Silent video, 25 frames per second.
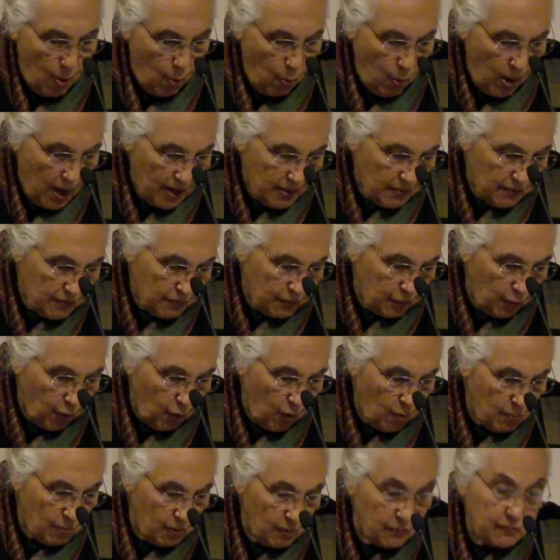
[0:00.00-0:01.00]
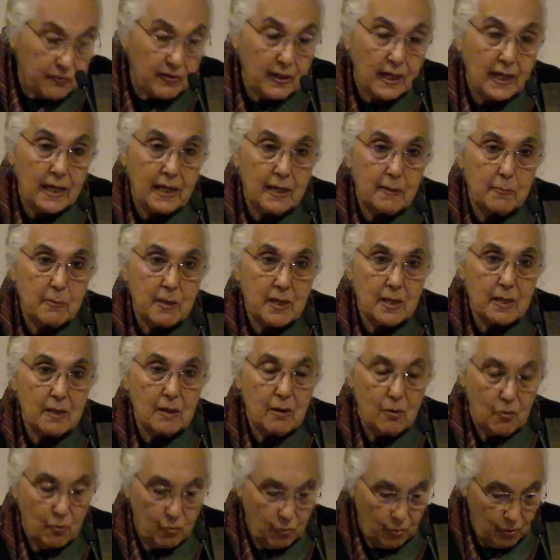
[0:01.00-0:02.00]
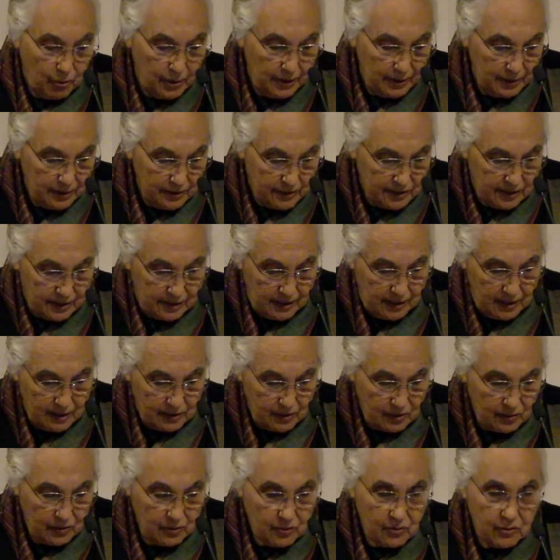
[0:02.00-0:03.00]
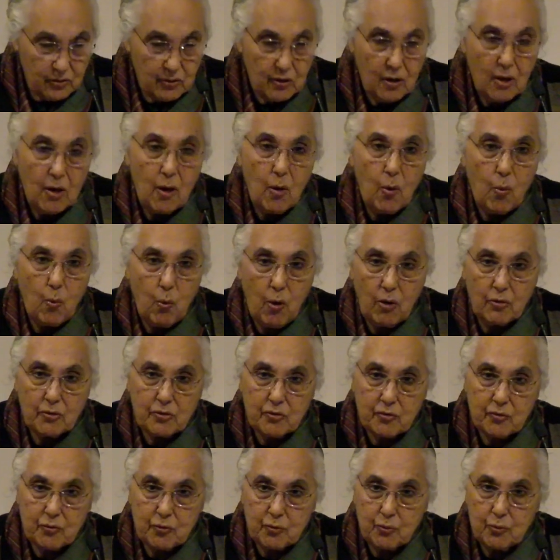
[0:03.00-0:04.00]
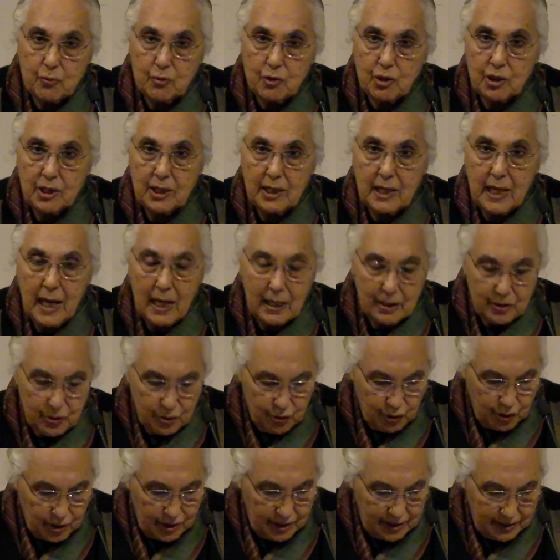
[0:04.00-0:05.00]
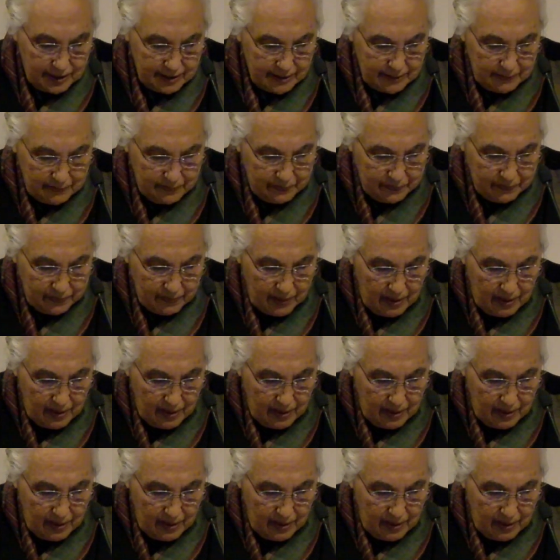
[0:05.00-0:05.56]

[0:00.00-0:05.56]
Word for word: One form of claiming royal status was through genealogies.